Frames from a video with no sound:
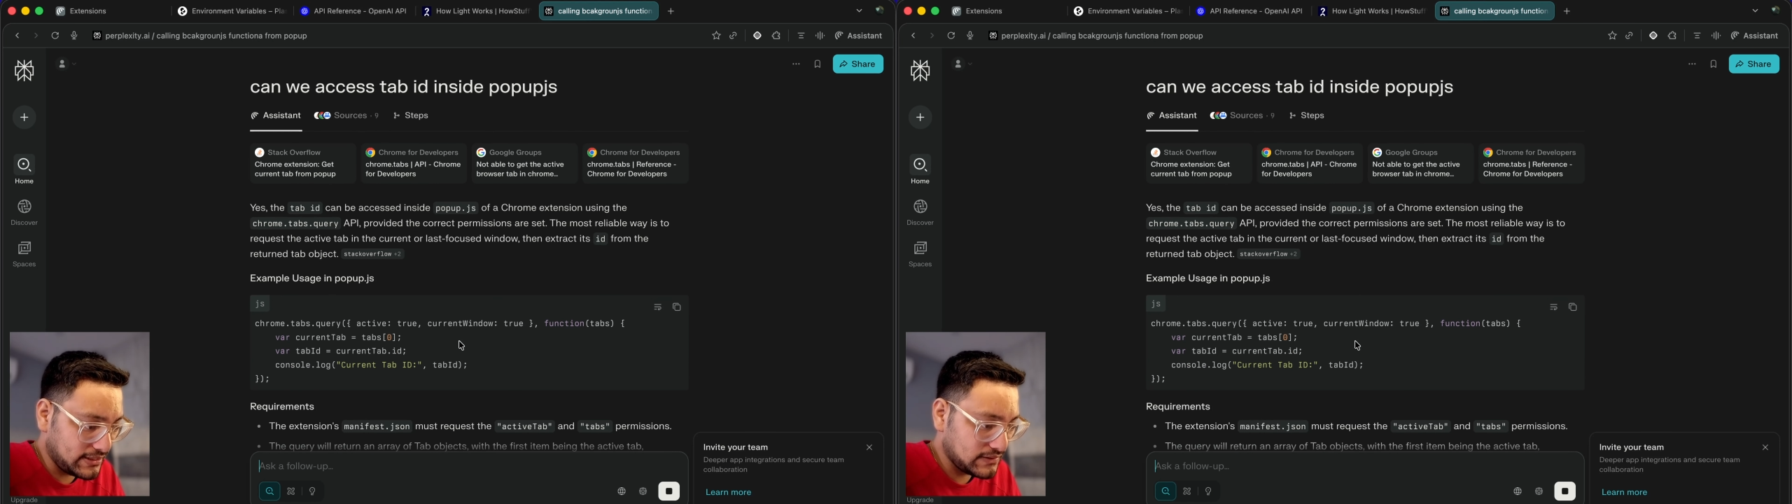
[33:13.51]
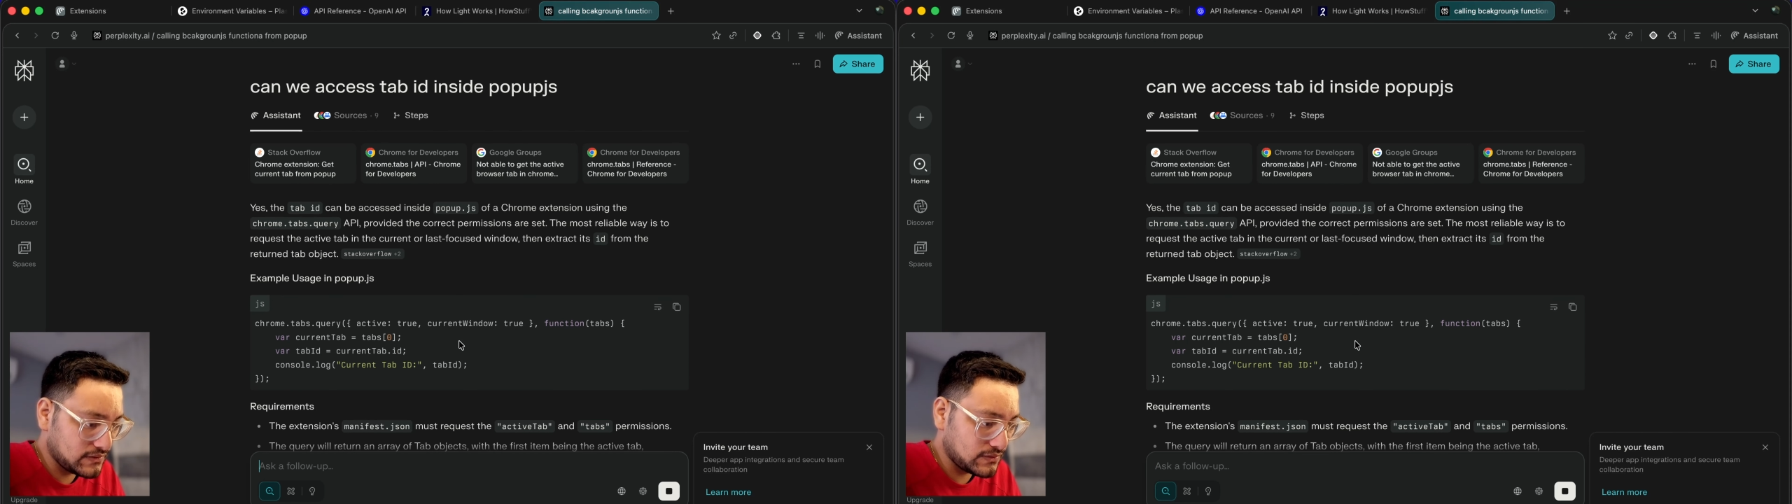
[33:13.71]

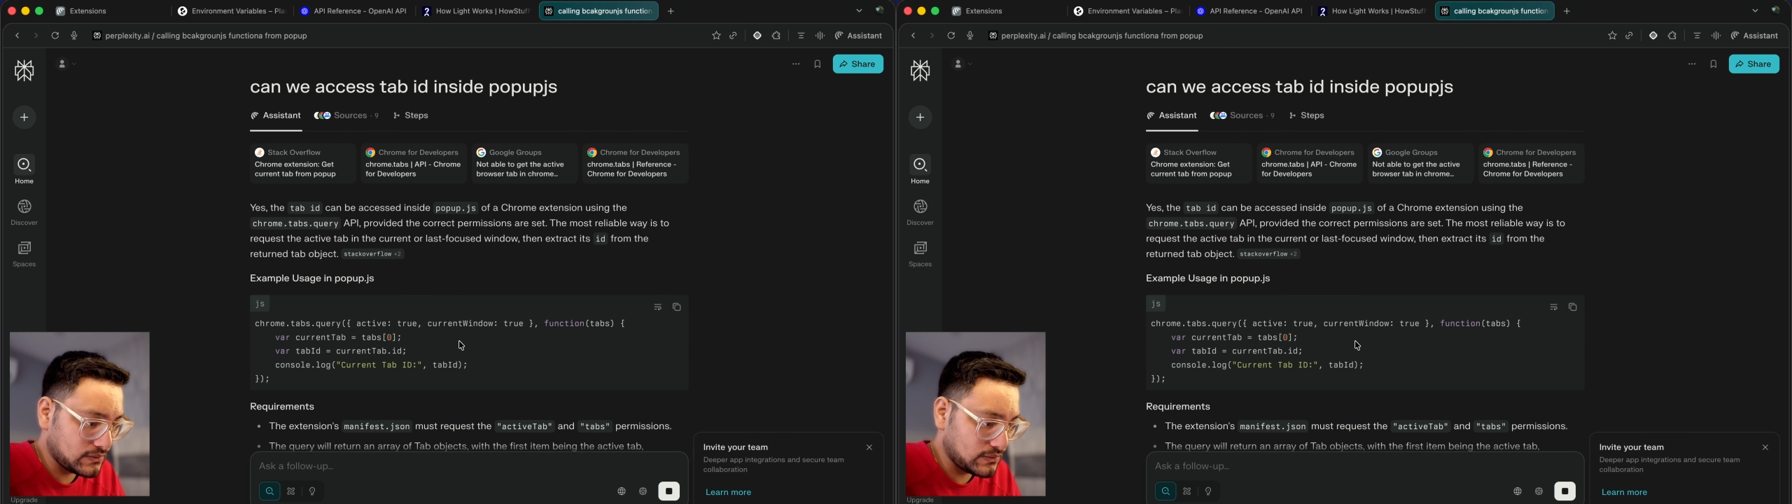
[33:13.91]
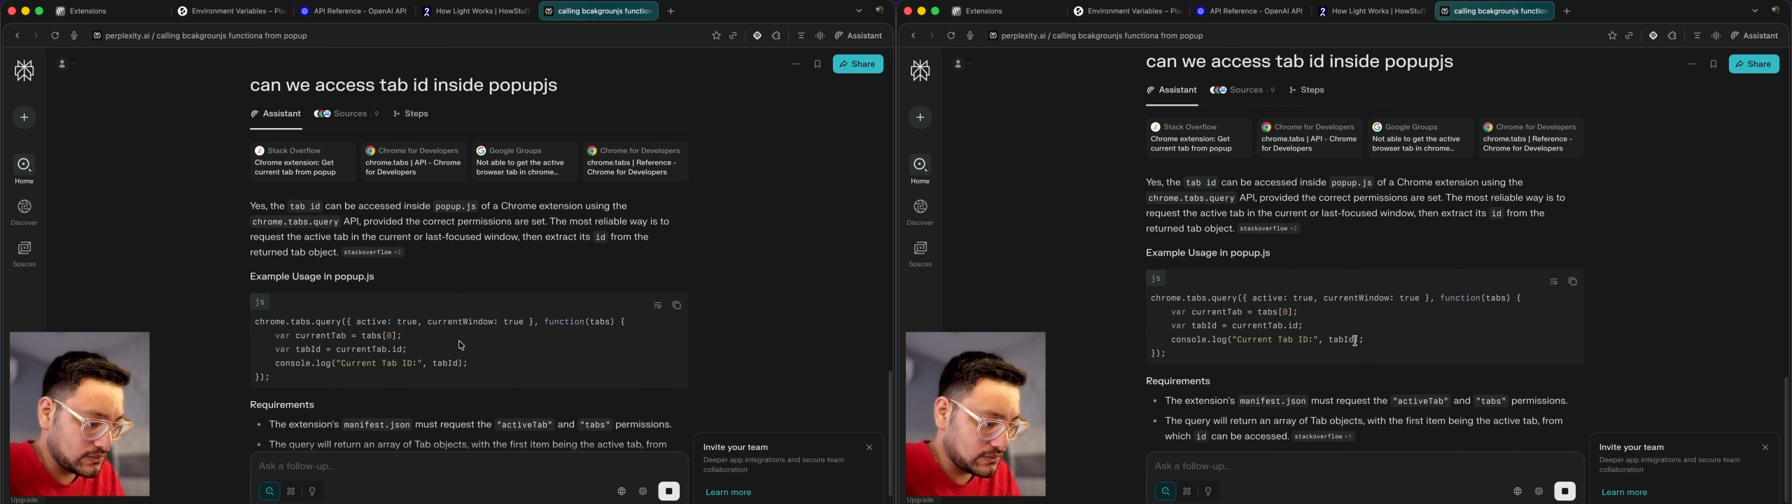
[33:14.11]

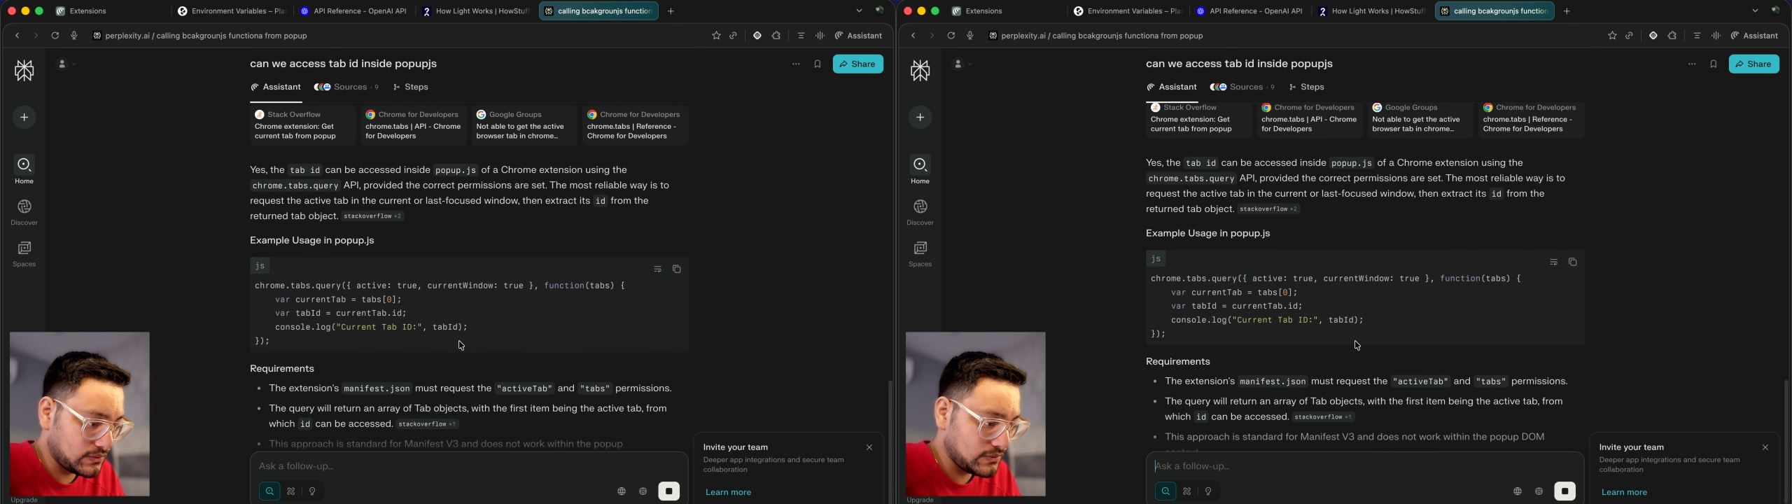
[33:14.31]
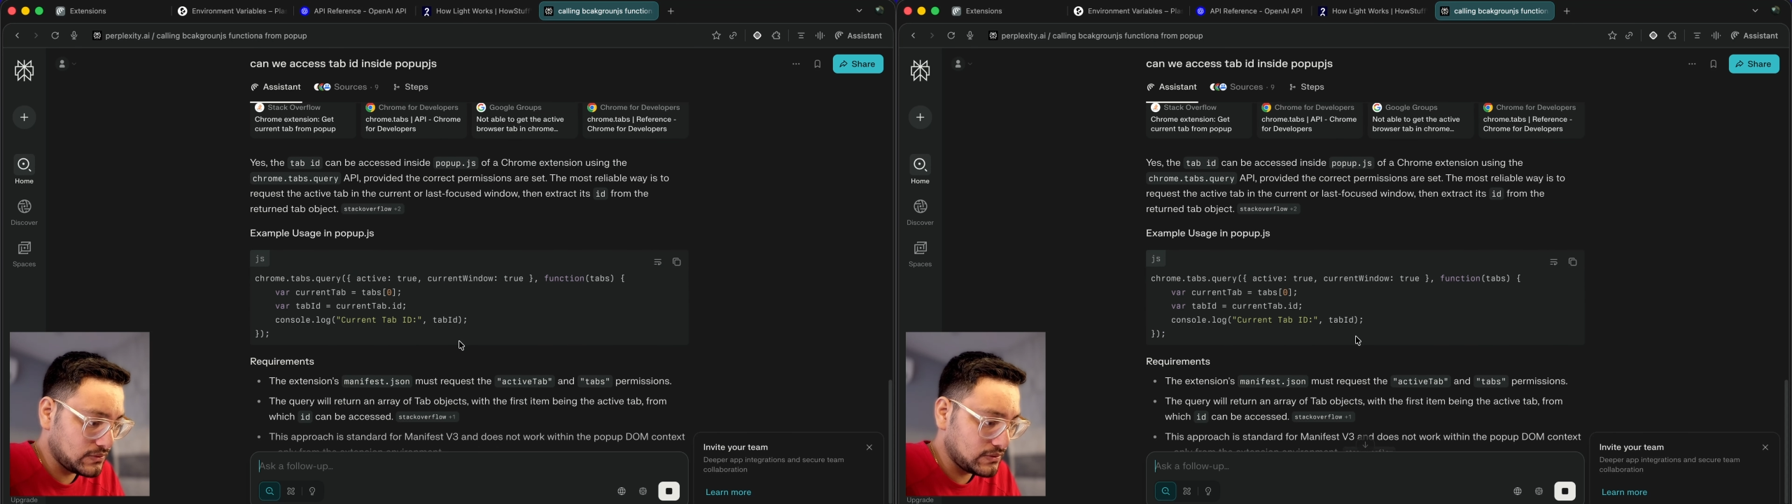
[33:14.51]
So
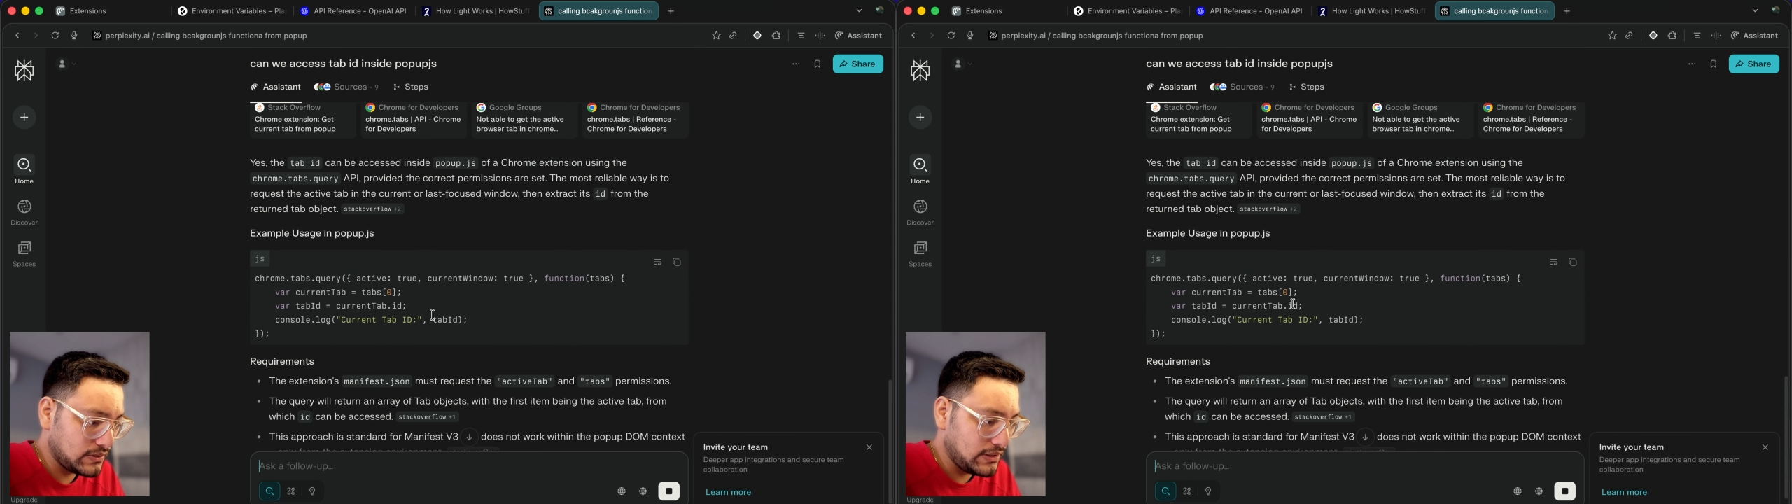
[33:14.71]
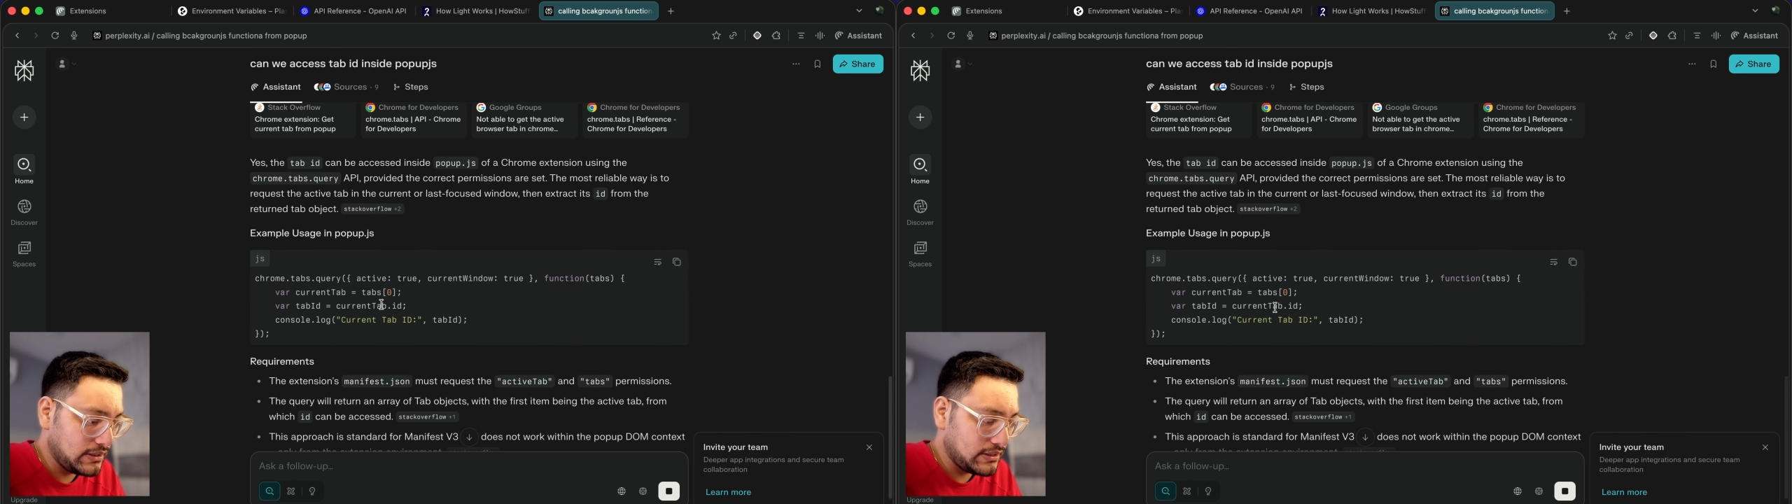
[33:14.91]

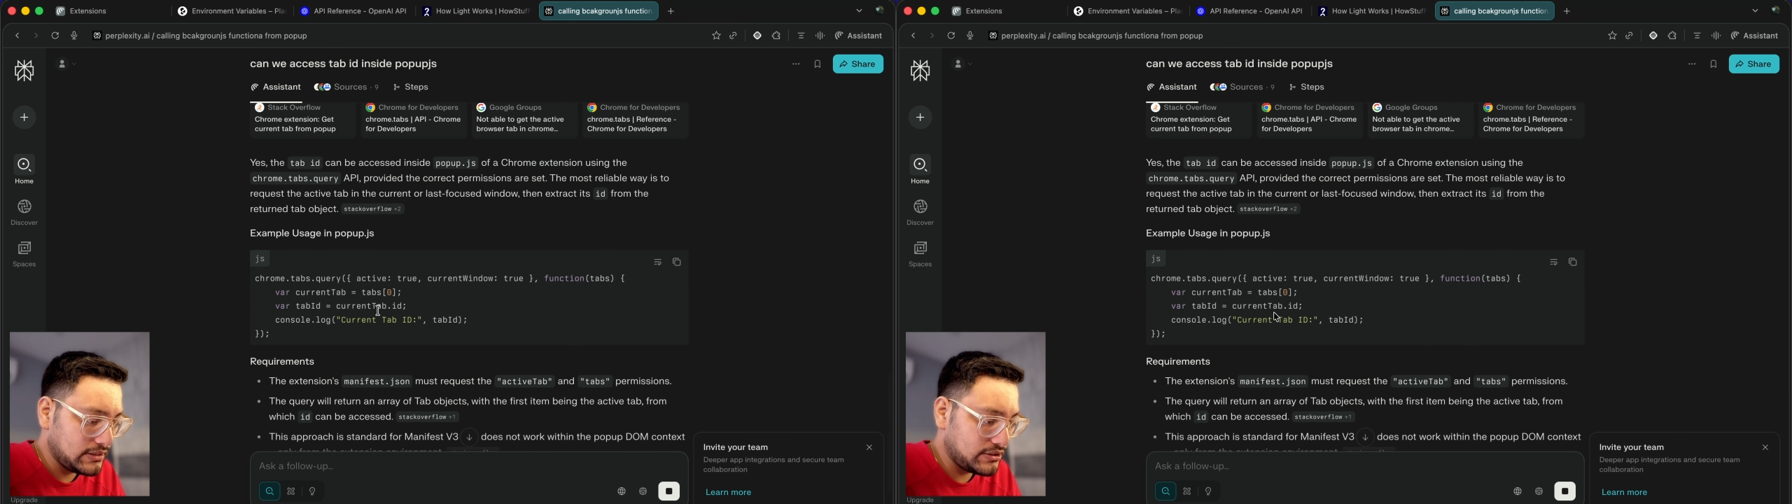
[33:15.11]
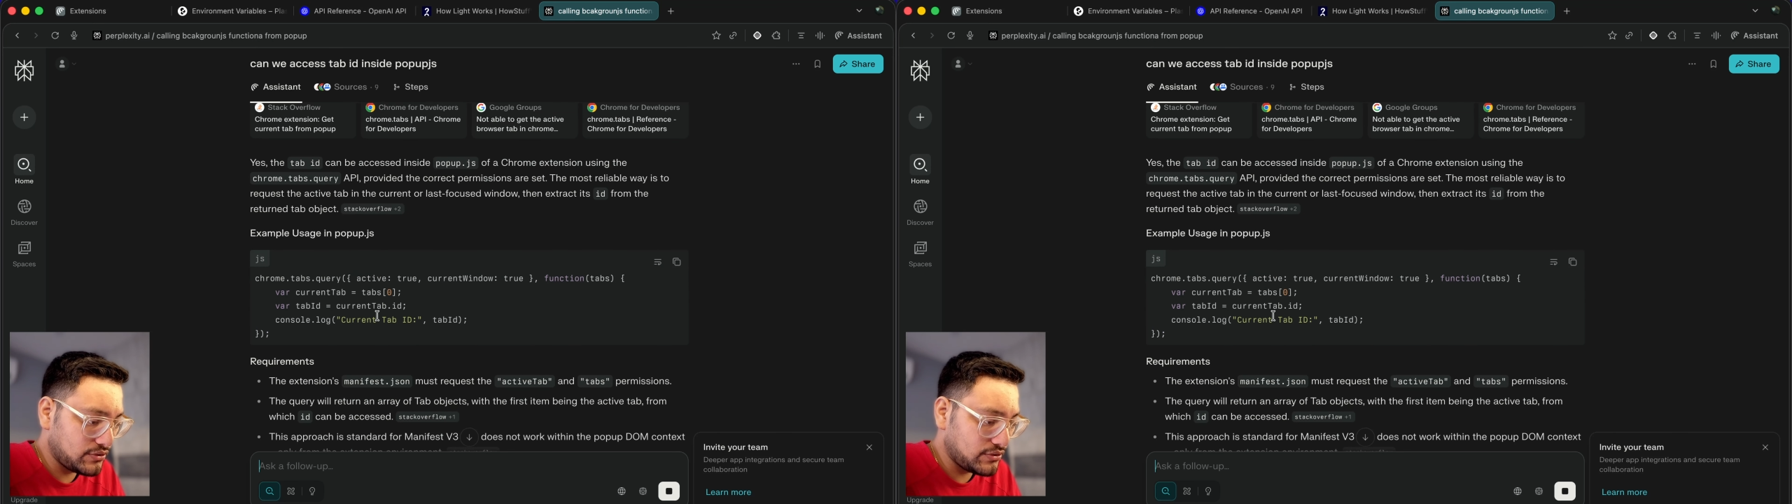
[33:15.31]
you